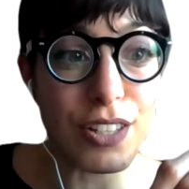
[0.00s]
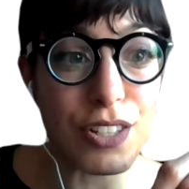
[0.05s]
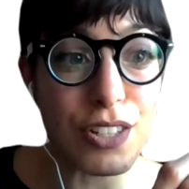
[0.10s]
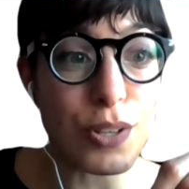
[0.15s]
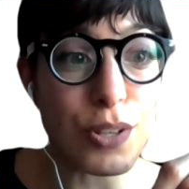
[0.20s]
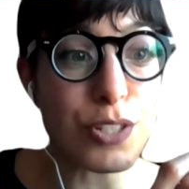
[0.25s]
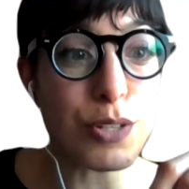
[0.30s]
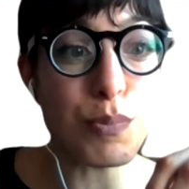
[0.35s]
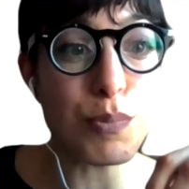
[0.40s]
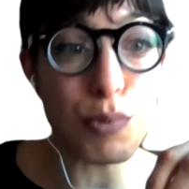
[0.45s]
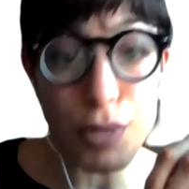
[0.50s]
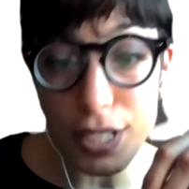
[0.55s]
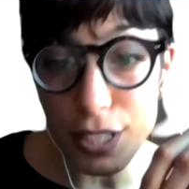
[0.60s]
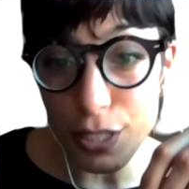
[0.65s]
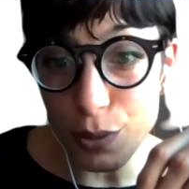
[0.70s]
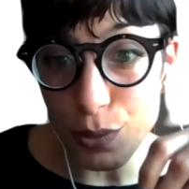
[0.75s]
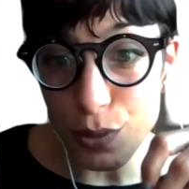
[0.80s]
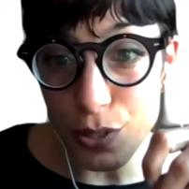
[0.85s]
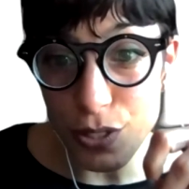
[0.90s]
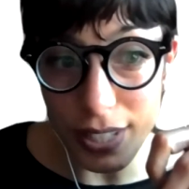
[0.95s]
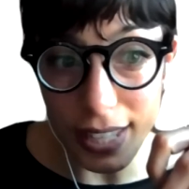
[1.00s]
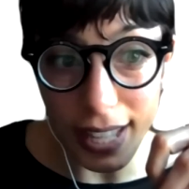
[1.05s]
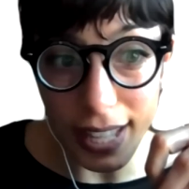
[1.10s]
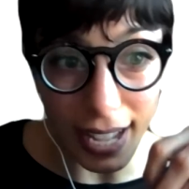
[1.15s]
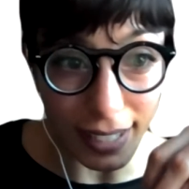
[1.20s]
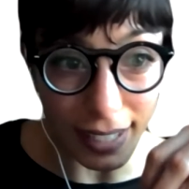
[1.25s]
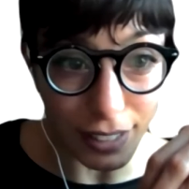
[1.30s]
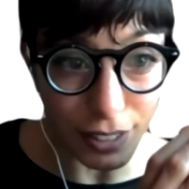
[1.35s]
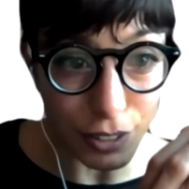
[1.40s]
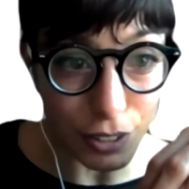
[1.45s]
So as a prelude to the
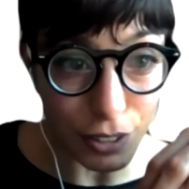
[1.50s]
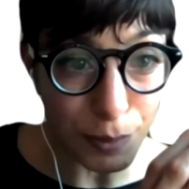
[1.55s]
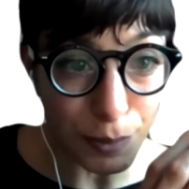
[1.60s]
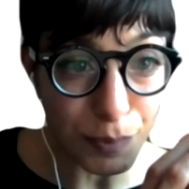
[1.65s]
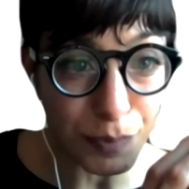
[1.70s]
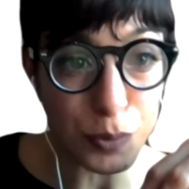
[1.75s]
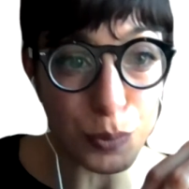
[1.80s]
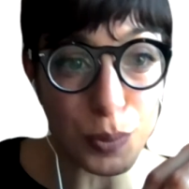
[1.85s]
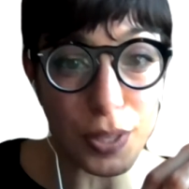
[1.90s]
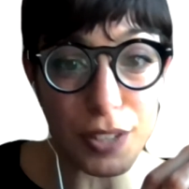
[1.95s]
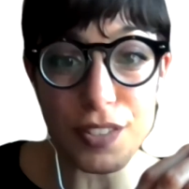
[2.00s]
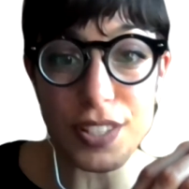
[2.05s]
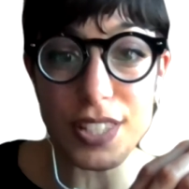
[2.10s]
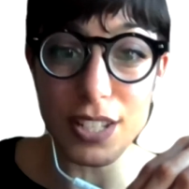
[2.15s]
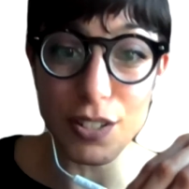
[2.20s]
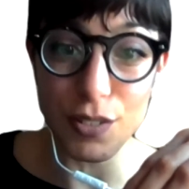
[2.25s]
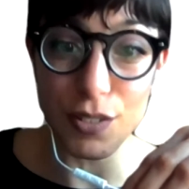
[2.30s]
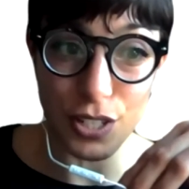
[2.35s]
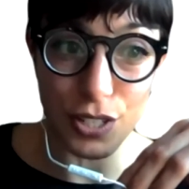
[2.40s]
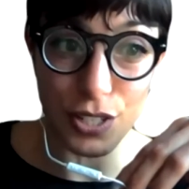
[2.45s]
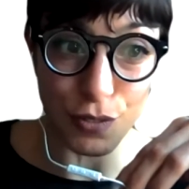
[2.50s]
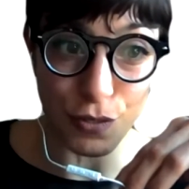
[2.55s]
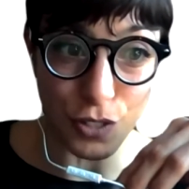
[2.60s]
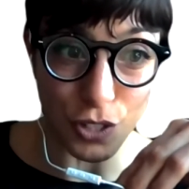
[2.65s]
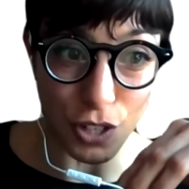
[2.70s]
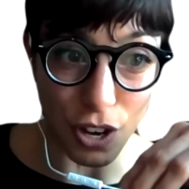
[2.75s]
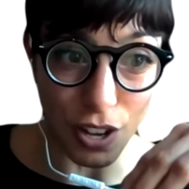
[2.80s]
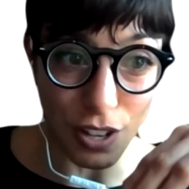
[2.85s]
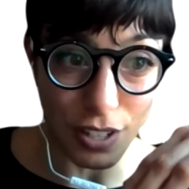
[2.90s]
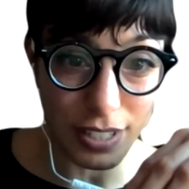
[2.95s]
hackathon, we have a series of
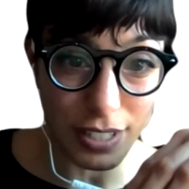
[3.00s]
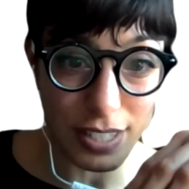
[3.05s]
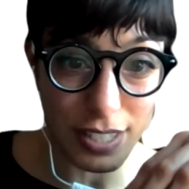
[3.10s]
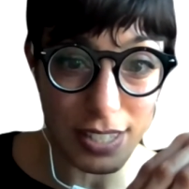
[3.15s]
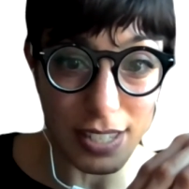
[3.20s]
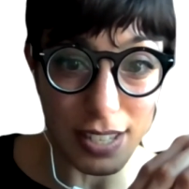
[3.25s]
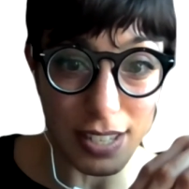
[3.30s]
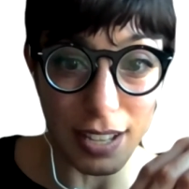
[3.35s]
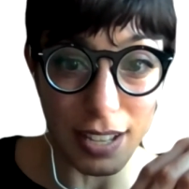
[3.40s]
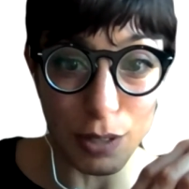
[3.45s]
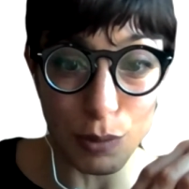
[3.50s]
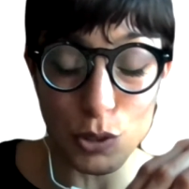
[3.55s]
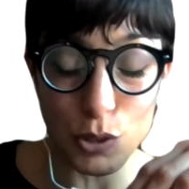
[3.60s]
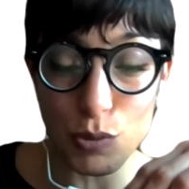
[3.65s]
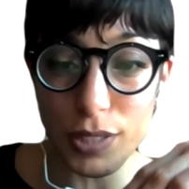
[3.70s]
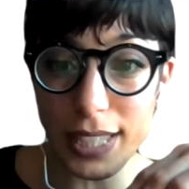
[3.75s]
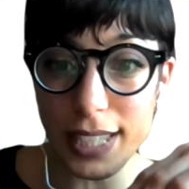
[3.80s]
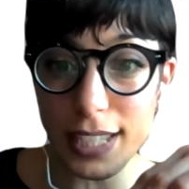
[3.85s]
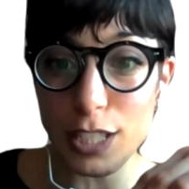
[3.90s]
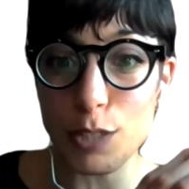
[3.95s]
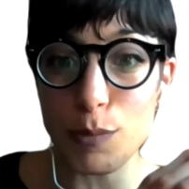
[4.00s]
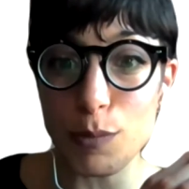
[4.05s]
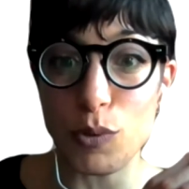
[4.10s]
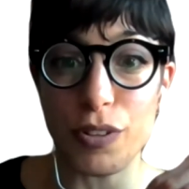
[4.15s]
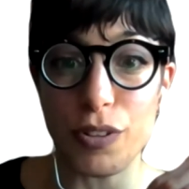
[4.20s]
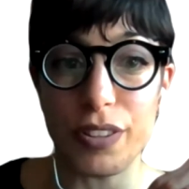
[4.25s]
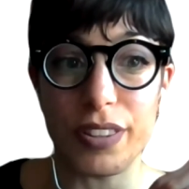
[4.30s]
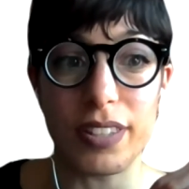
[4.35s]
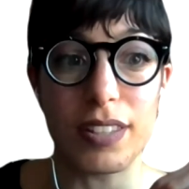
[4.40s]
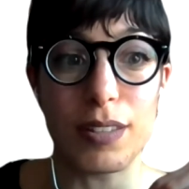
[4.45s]
talks which really
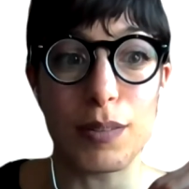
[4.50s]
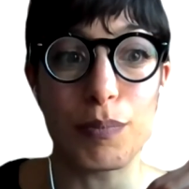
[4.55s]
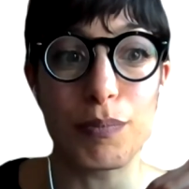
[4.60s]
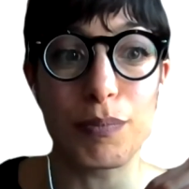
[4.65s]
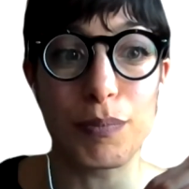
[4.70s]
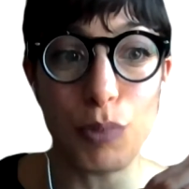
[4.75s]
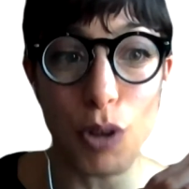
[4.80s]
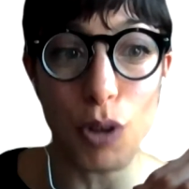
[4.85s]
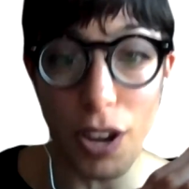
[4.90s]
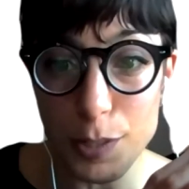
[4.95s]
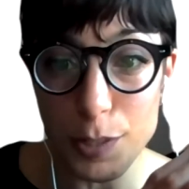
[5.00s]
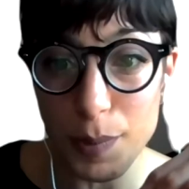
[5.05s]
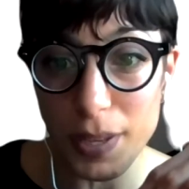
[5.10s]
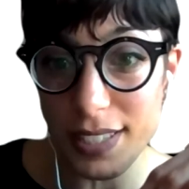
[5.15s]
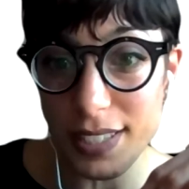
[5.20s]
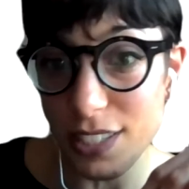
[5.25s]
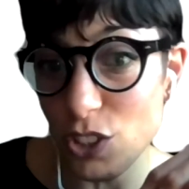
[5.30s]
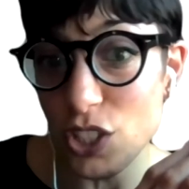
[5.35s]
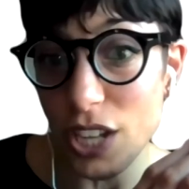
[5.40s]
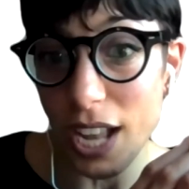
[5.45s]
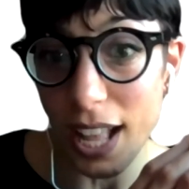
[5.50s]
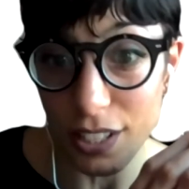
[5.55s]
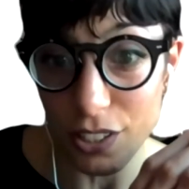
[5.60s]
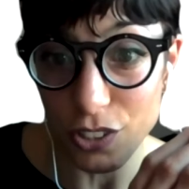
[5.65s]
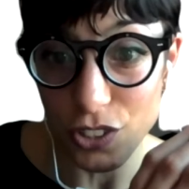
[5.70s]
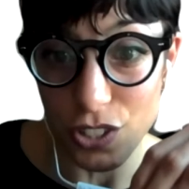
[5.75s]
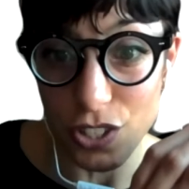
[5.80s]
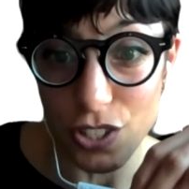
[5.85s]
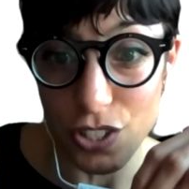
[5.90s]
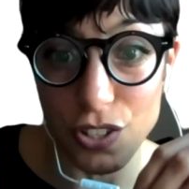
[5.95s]
explore the prospects and
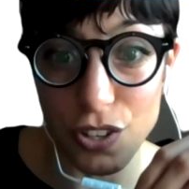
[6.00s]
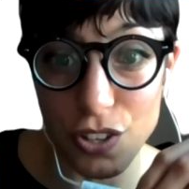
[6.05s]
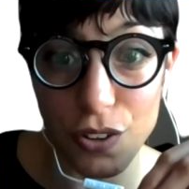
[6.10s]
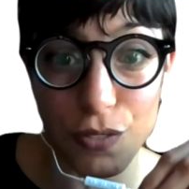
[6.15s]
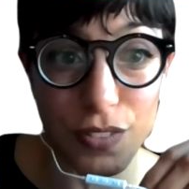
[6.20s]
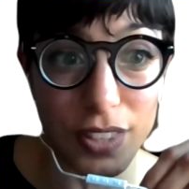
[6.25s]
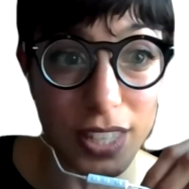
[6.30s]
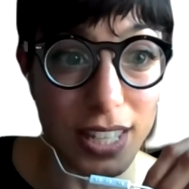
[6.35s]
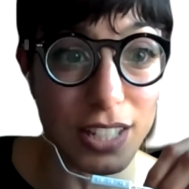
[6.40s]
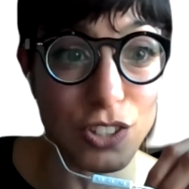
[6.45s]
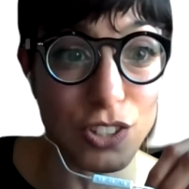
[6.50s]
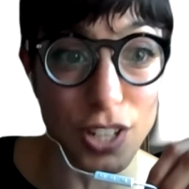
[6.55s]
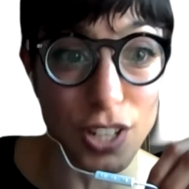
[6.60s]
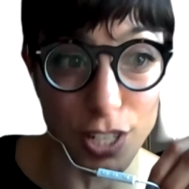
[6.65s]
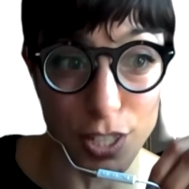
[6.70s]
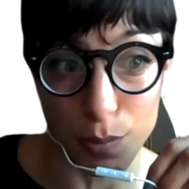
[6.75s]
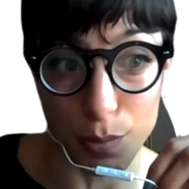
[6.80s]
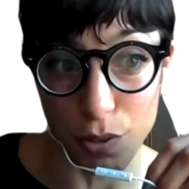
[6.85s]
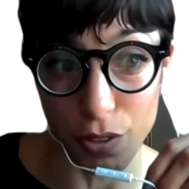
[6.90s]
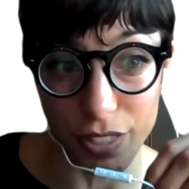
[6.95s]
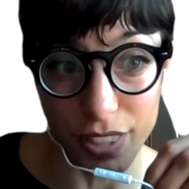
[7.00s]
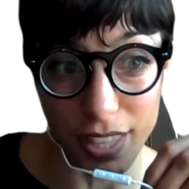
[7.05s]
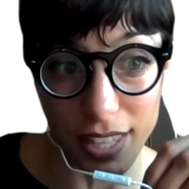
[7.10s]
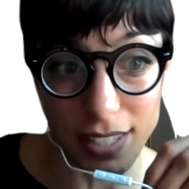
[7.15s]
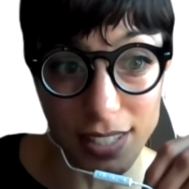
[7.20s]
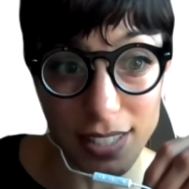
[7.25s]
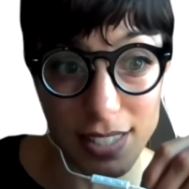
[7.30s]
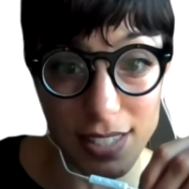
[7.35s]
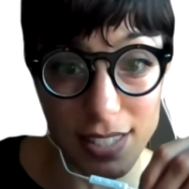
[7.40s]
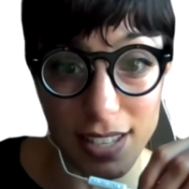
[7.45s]
challenges of the ingestible
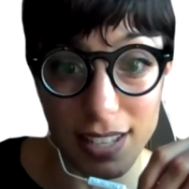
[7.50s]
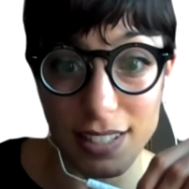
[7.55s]
things.